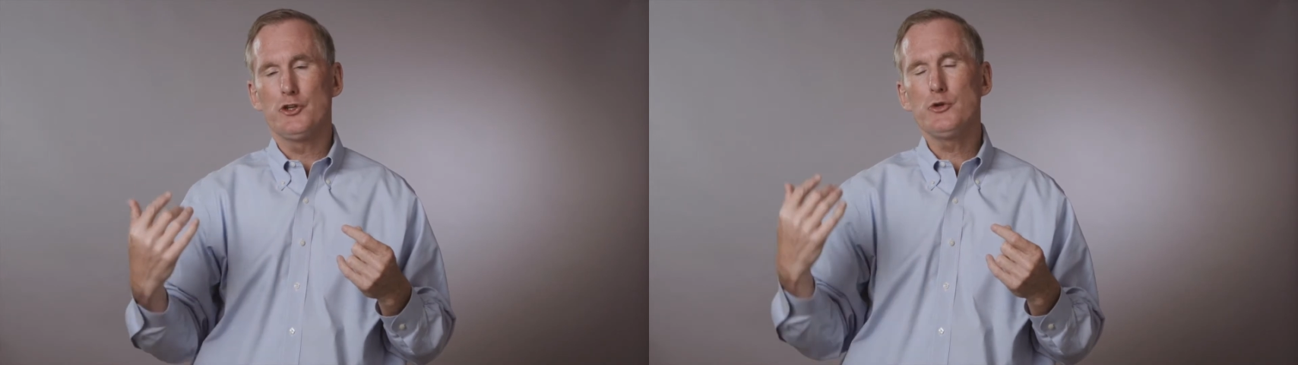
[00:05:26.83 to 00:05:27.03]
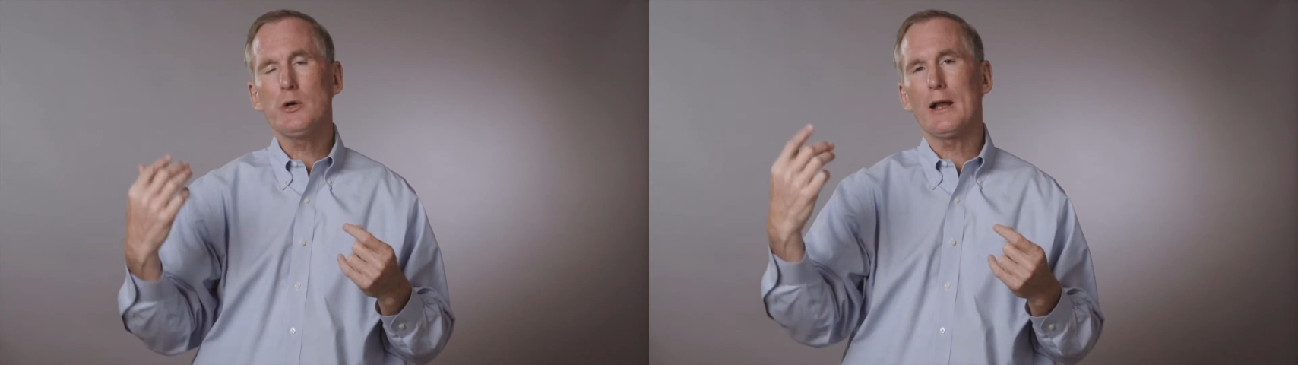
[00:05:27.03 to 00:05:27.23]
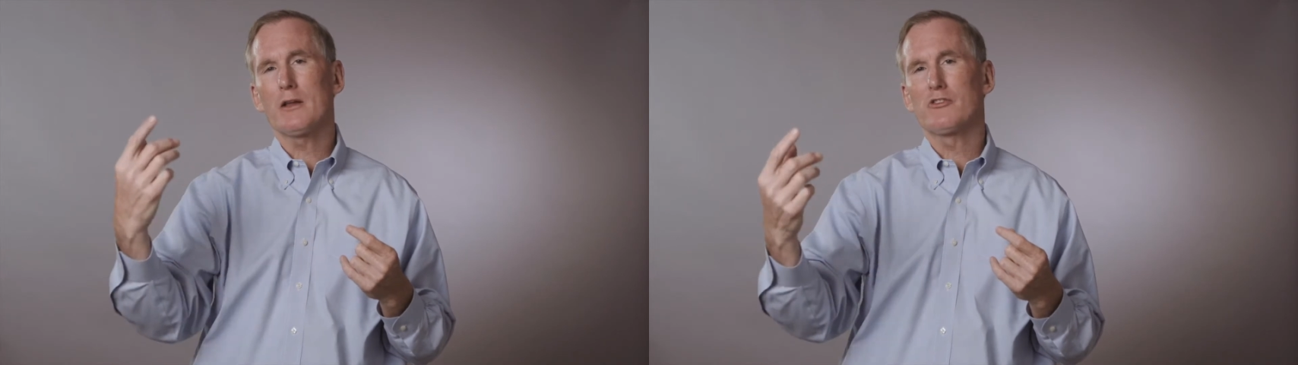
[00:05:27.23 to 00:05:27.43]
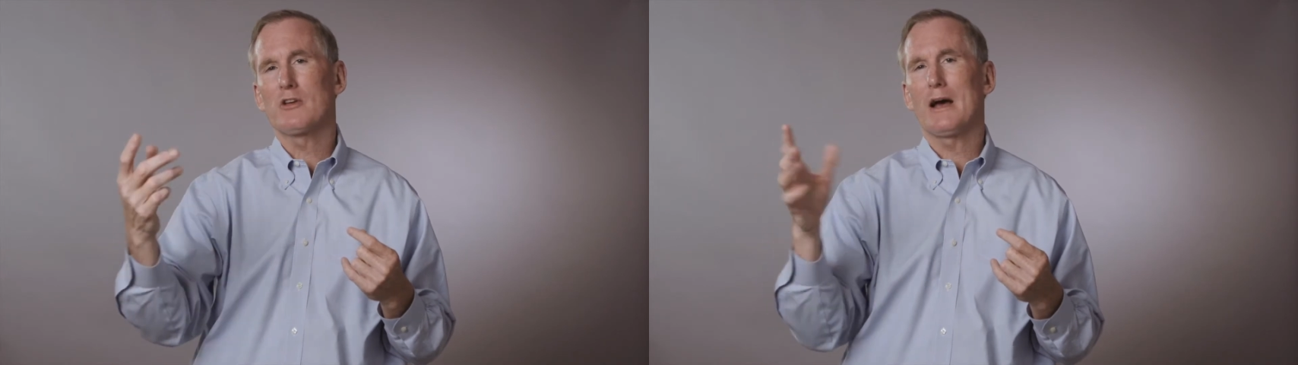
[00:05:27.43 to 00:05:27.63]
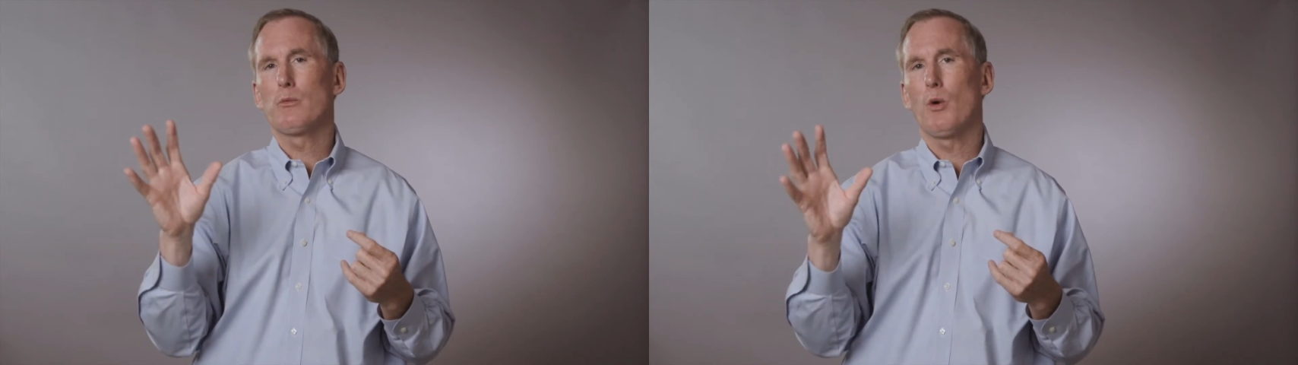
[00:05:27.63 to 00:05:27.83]
you got to
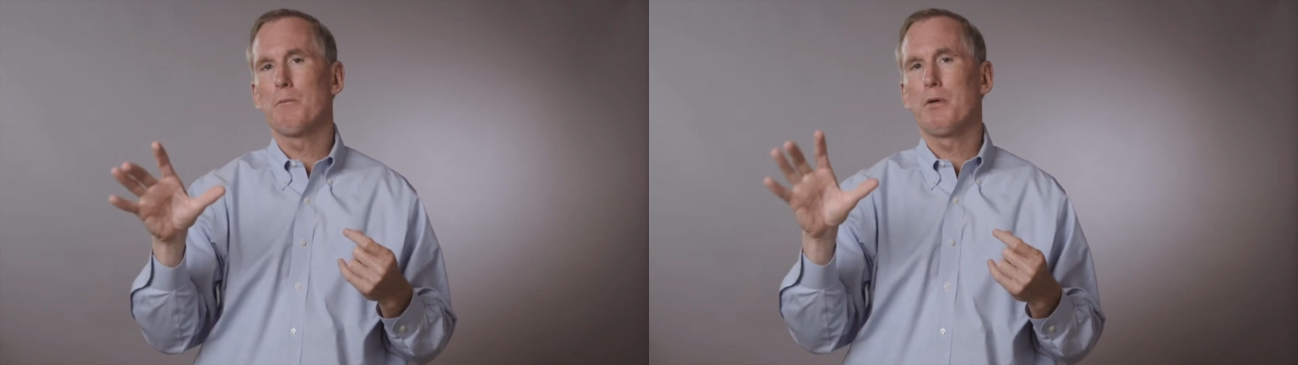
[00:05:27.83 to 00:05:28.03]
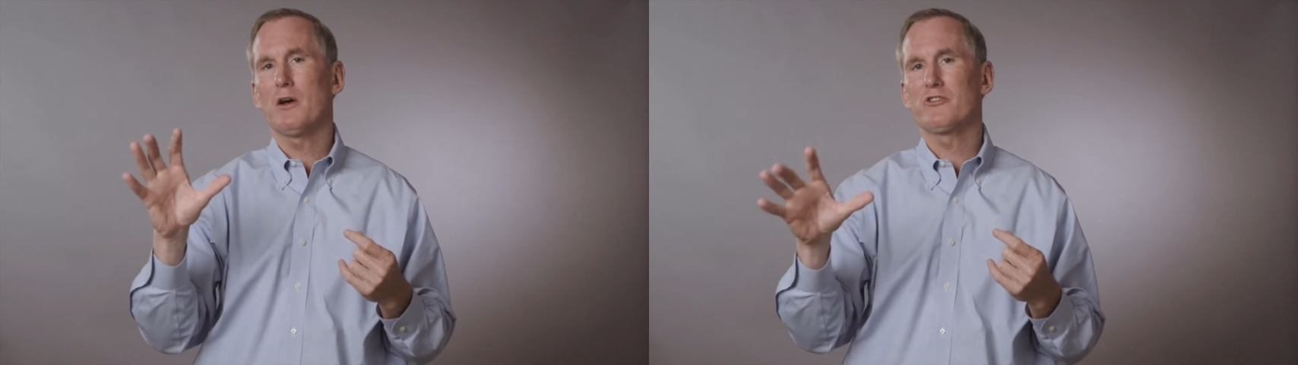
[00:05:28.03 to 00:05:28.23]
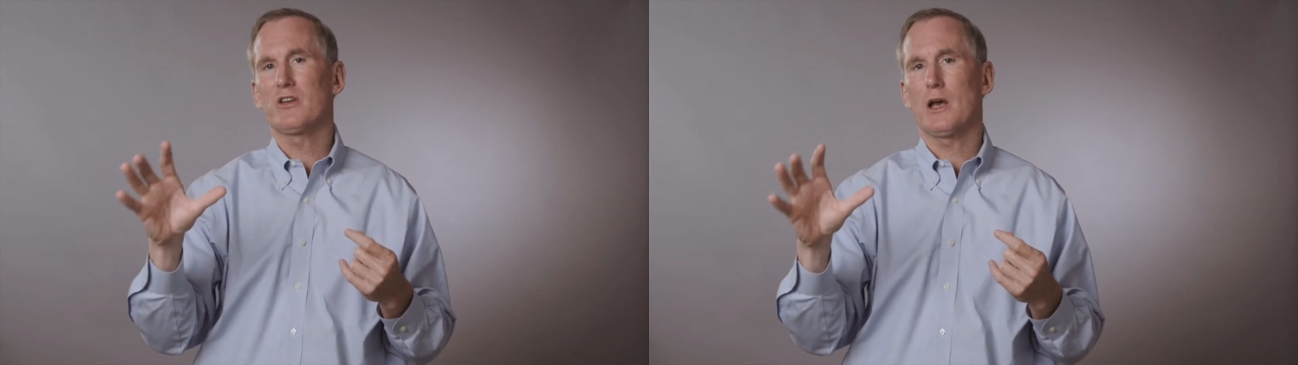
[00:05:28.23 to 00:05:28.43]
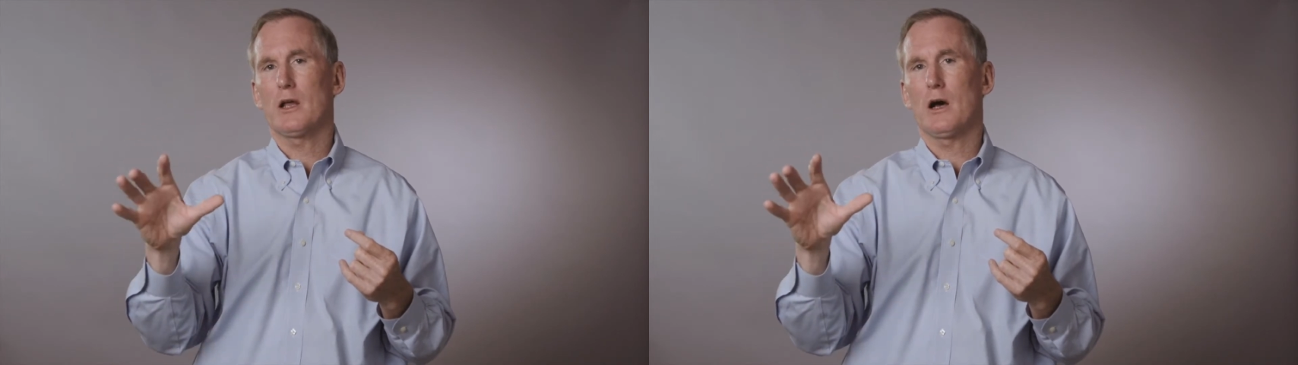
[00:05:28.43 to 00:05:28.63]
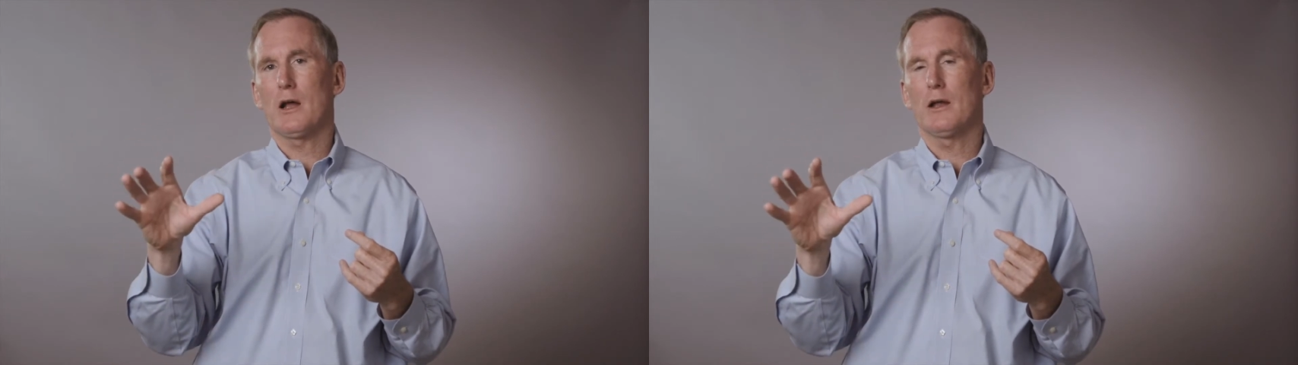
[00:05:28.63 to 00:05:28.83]
decide what bus to
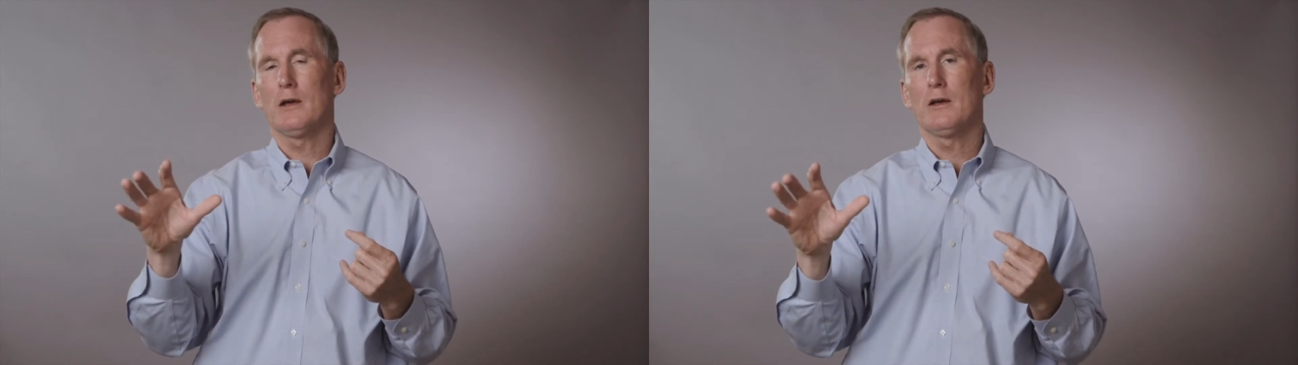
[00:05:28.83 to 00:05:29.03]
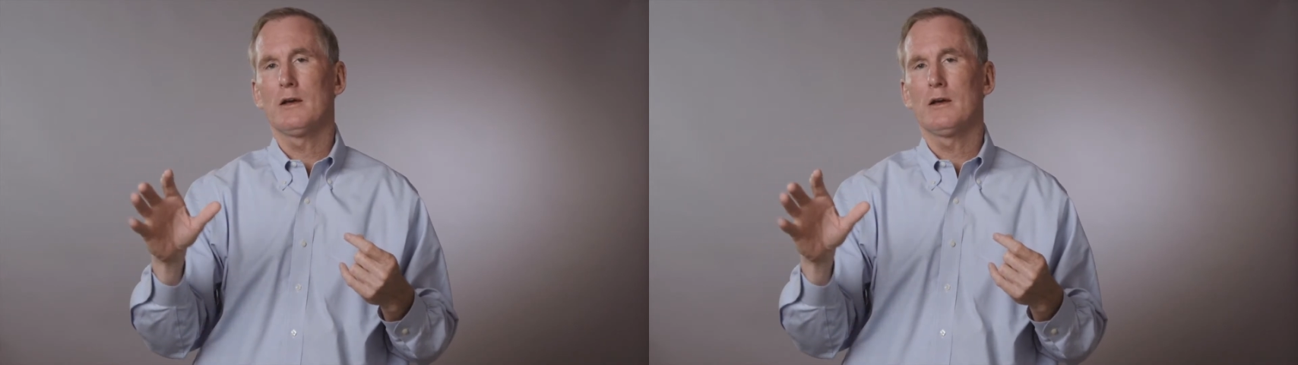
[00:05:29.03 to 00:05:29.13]
get on.